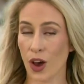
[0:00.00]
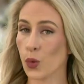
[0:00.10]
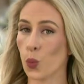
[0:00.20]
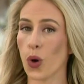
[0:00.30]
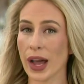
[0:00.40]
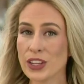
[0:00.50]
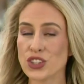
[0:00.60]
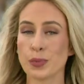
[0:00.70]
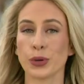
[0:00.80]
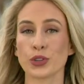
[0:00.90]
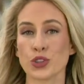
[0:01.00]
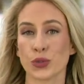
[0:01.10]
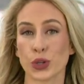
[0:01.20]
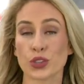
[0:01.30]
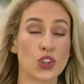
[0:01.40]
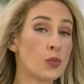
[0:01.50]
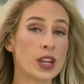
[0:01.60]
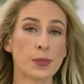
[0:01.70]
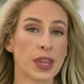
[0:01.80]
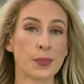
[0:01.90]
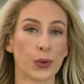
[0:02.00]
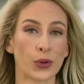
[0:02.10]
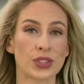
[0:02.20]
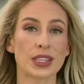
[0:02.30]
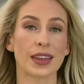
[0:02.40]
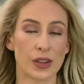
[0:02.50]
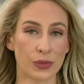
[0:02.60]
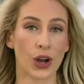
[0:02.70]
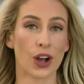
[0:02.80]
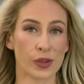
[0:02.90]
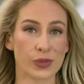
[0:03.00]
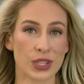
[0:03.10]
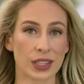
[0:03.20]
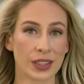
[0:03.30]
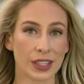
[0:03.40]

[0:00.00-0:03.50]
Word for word: on why she pushed for so many people to get involved.